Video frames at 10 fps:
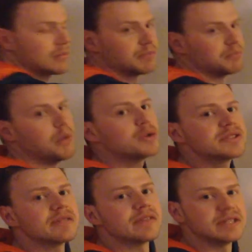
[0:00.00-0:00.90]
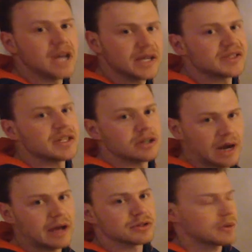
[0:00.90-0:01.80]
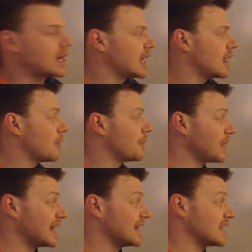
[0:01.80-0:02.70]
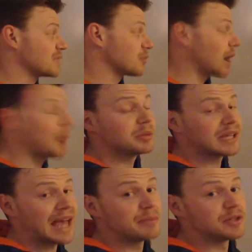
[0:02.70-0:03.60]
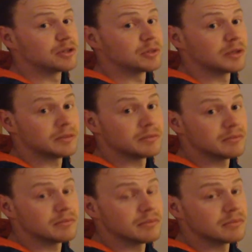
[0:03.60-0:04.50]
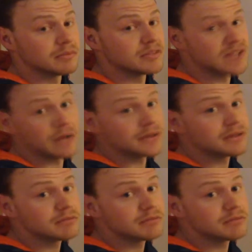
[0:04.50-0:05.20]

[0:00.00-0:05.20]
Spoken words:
Most of the dust in your house right now is probably epidermal cells,